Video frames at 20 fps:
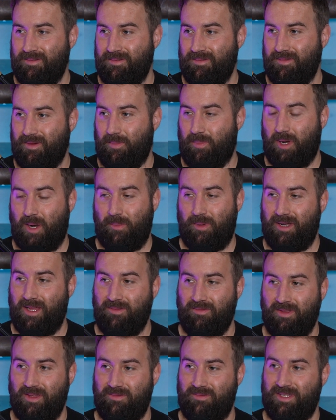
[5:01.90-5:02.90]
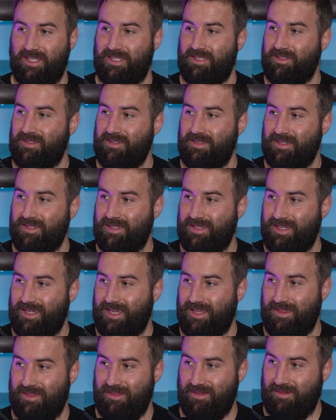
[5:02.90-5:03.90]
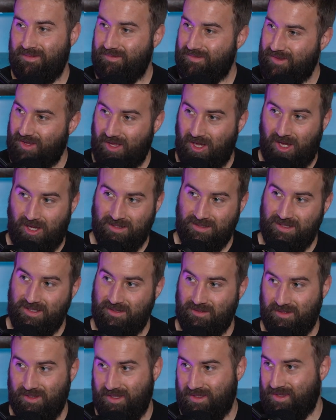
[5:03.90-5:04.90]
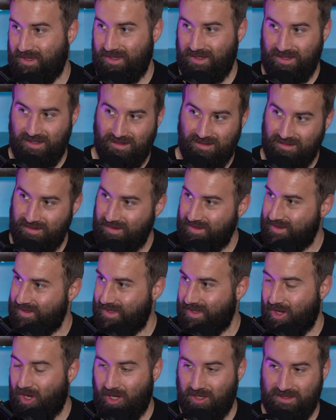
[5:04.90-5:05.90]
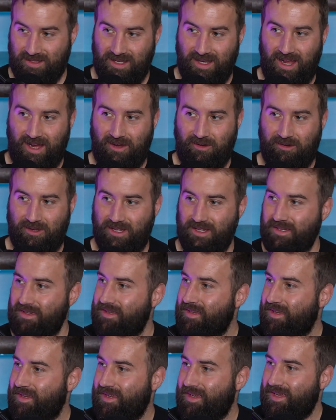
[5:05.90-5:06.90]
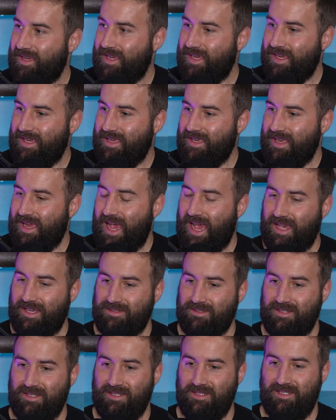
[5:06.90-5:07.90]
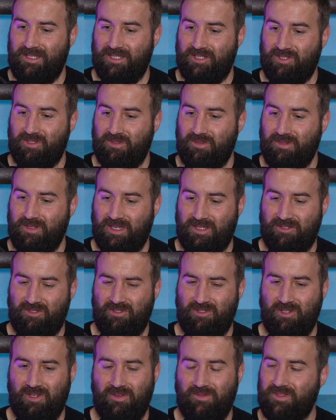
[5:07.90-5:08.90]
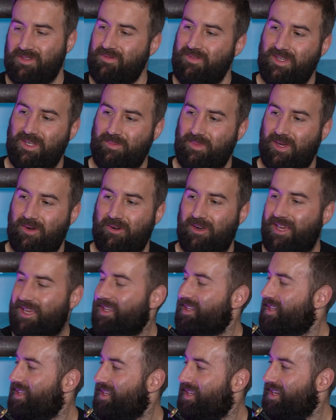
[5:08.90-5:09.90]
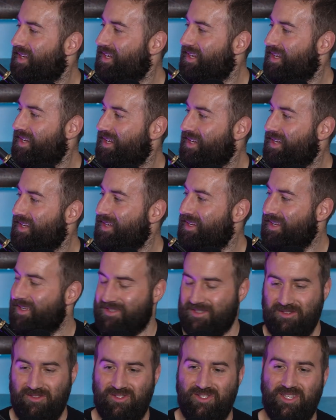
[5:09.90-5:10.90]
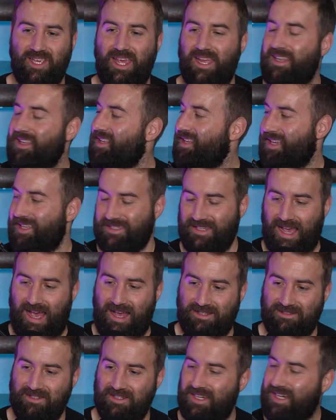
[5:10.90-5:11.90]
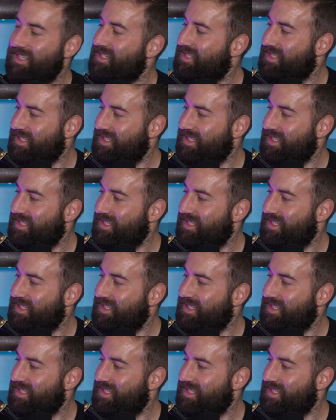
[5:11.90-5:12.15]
apartment I've lived in Austin or like the Austin area has an additional like service fee to pay rent. It's insane. It's asinine.